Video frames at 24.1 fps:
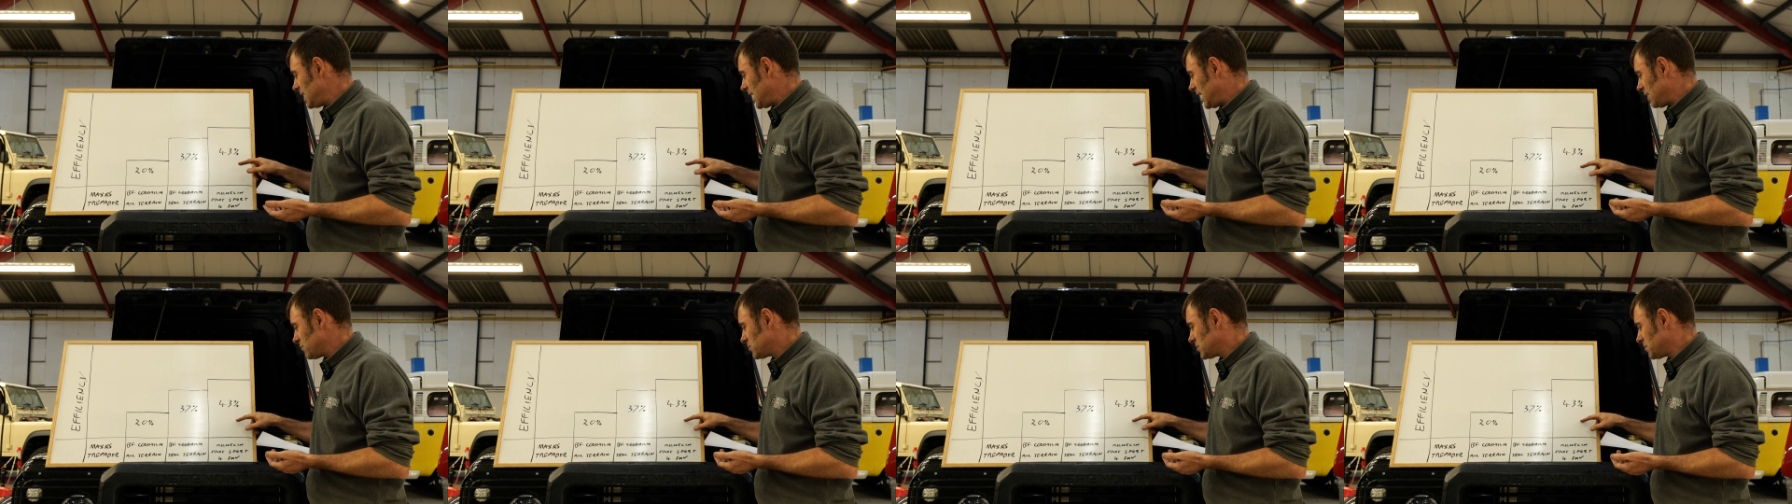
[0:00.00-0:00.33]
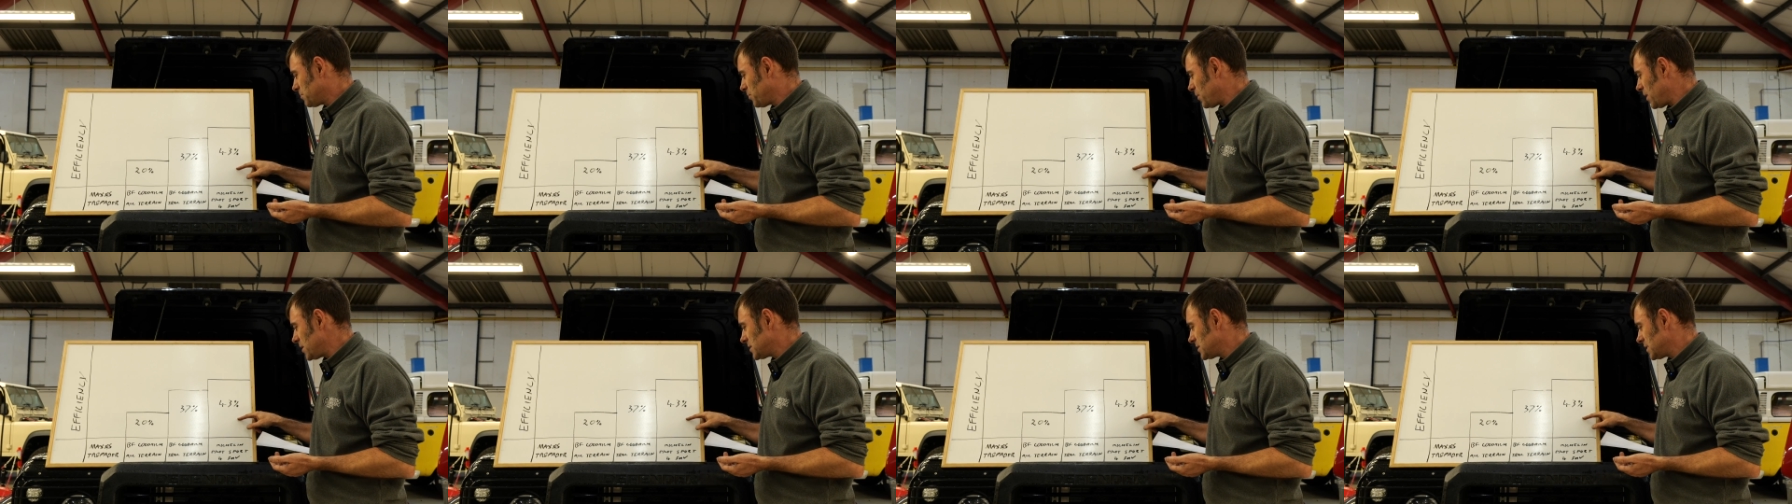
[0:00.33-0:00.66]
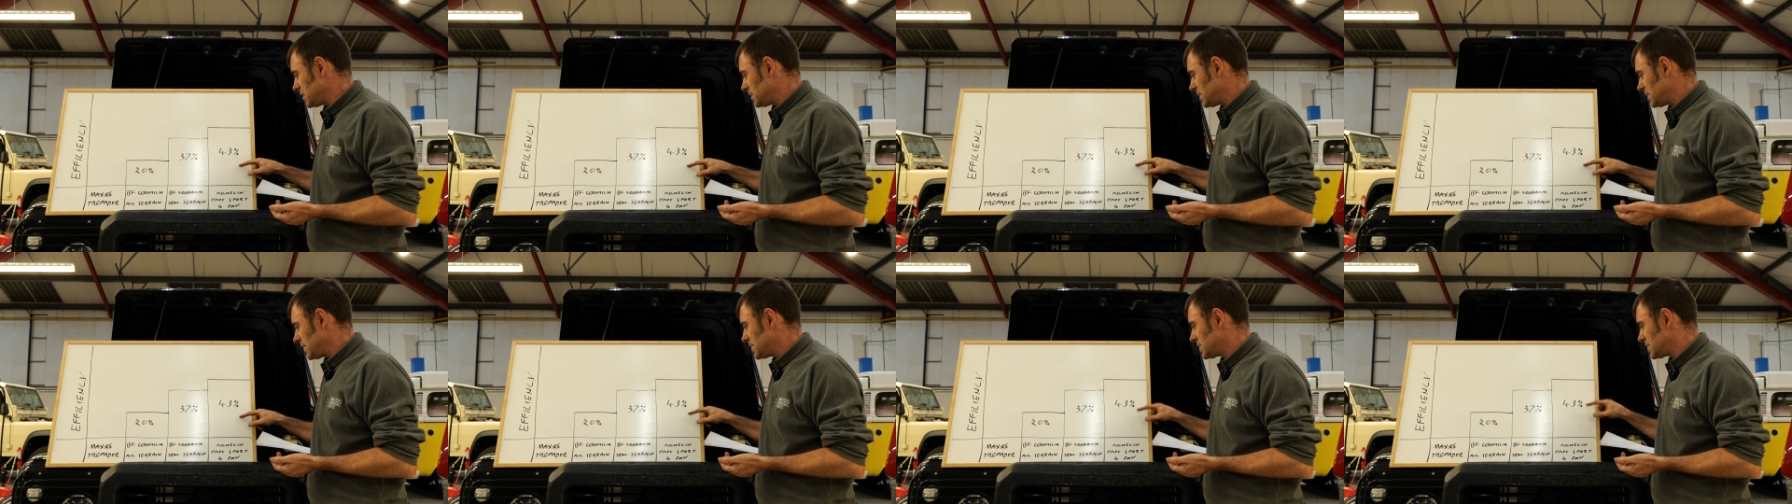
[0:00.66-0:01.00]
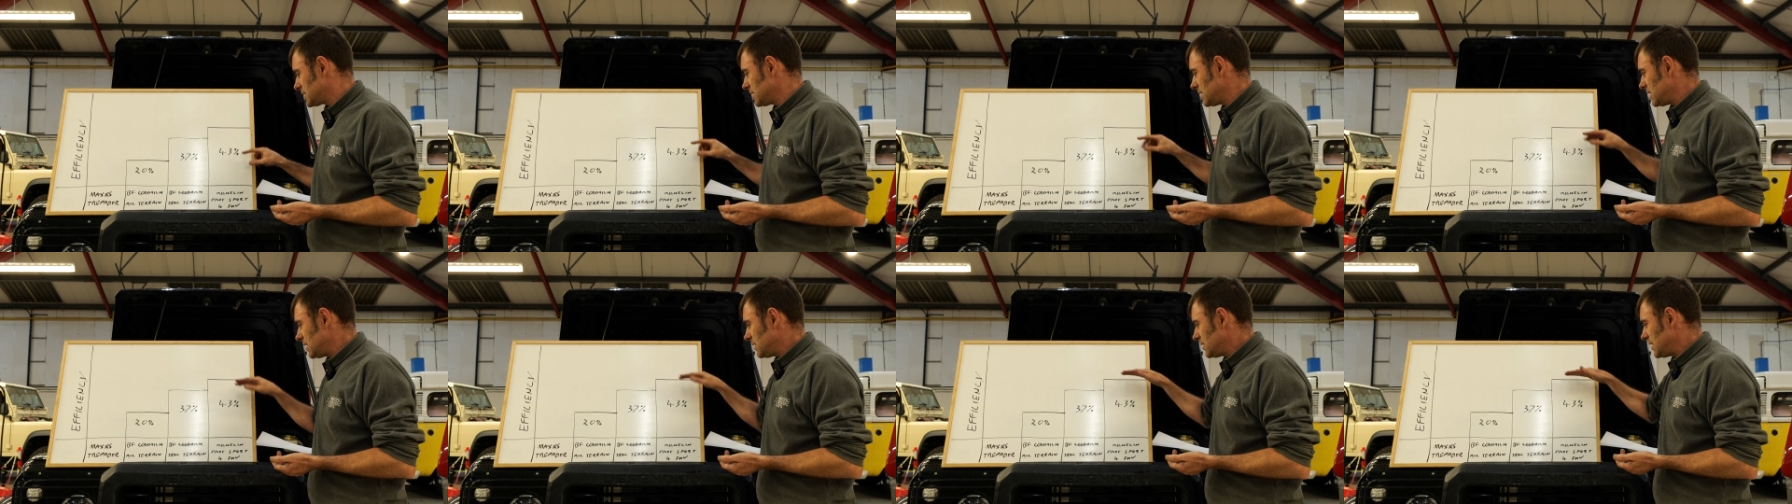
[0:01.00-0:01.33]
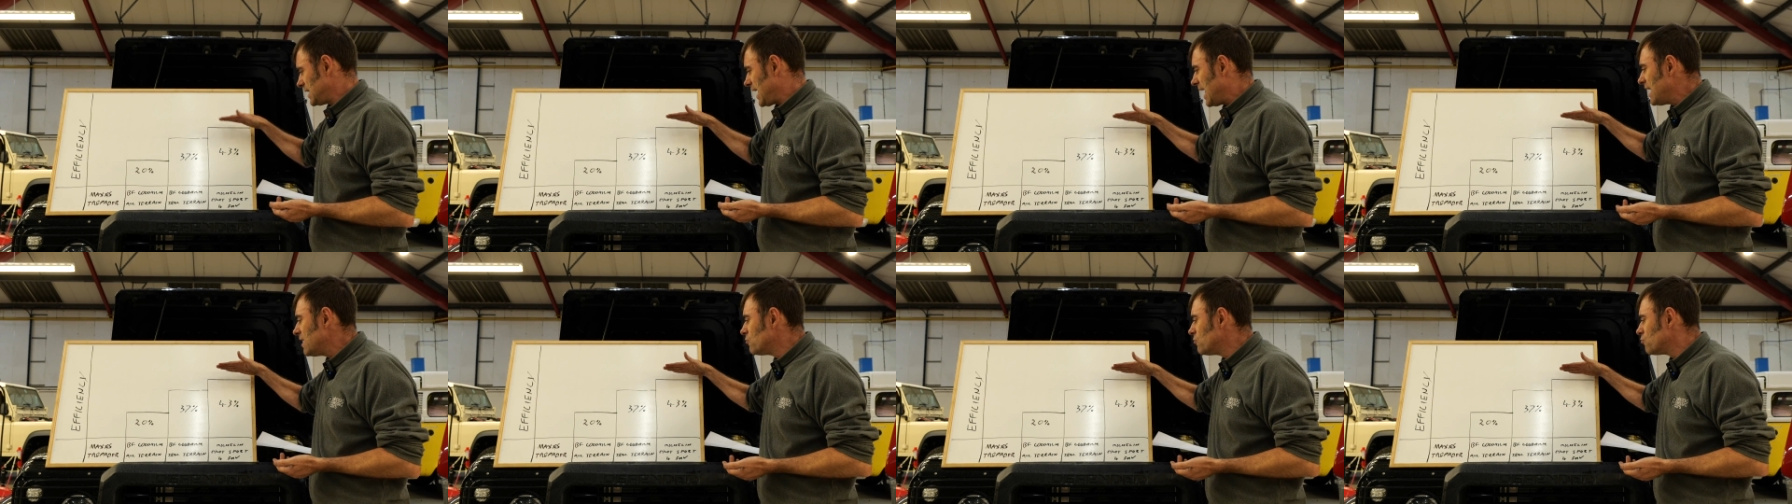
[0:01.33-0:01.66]
I was surprised that this,
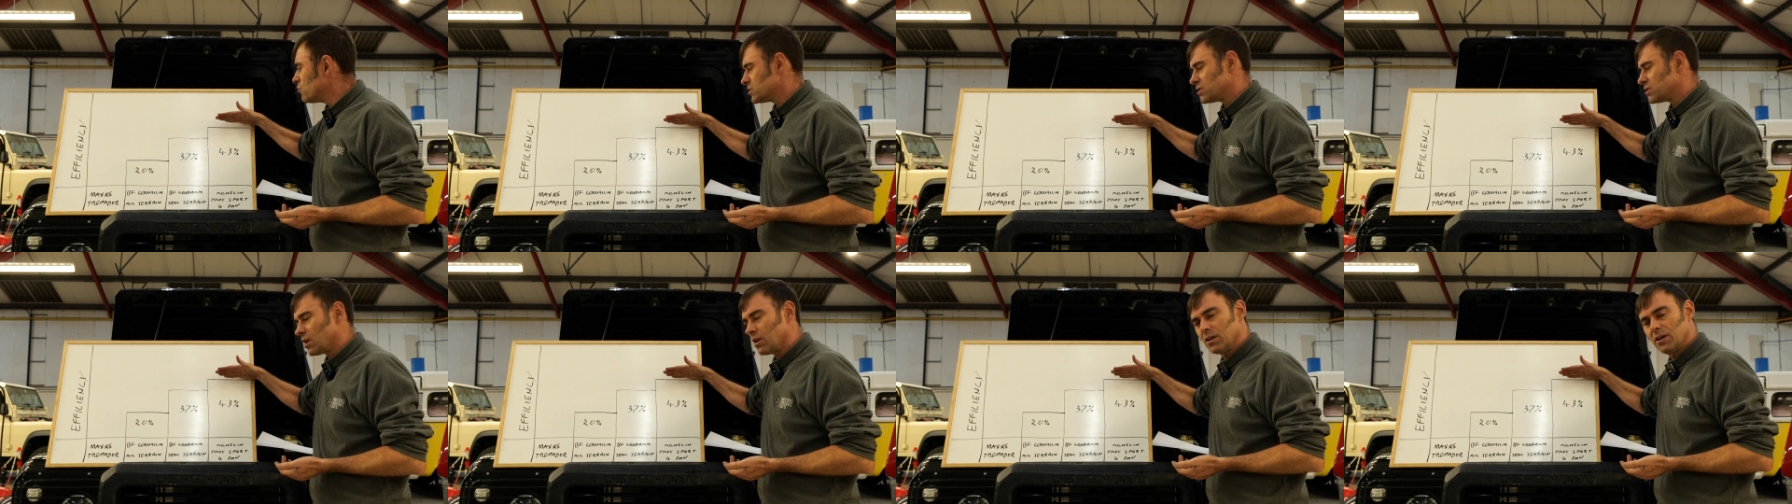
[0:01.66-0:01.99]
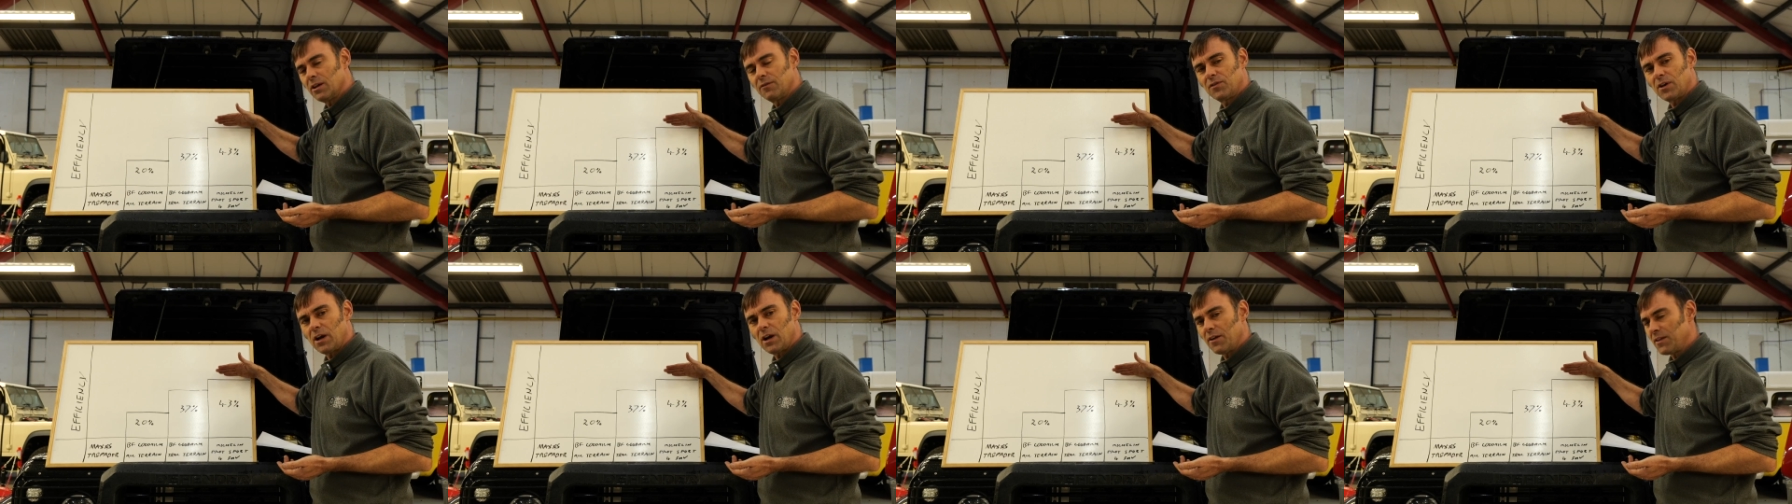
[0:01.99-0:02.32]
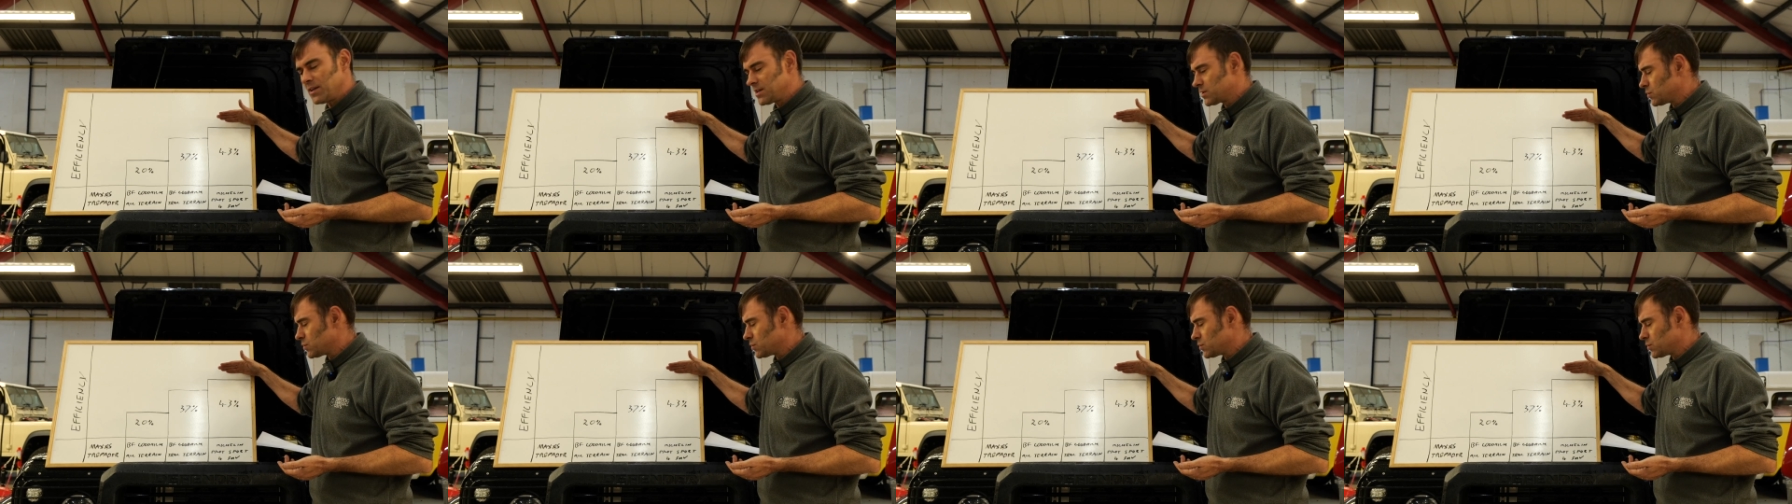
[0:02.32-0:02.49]
the end result, if you like,